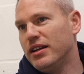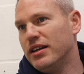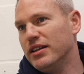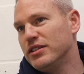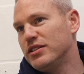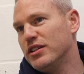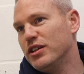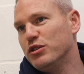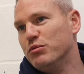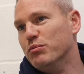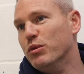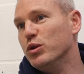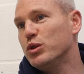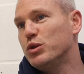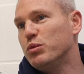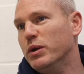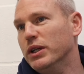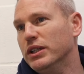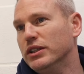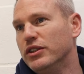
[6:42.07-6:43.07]
as, as
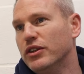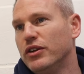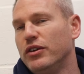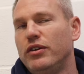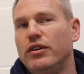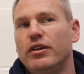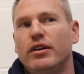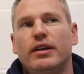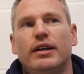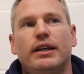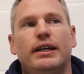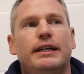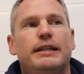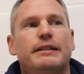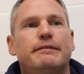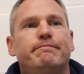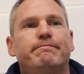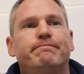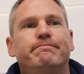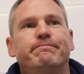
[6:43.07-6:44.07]
most will do,
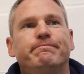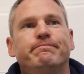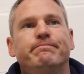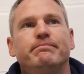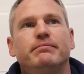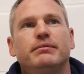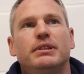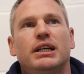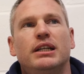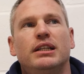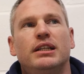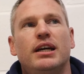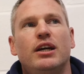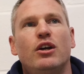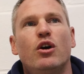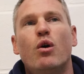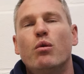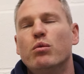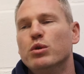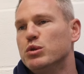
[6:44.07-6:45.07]
um, and
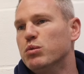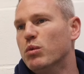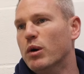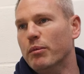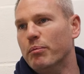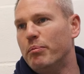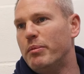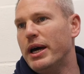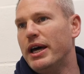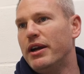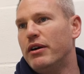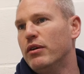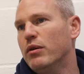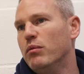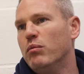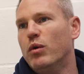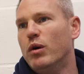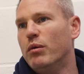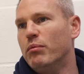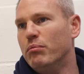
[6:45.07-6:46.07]
I always want better
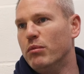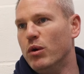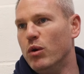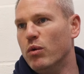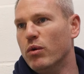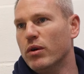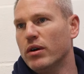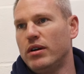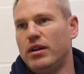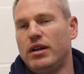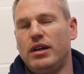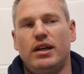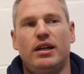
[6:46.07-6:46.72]
and want more,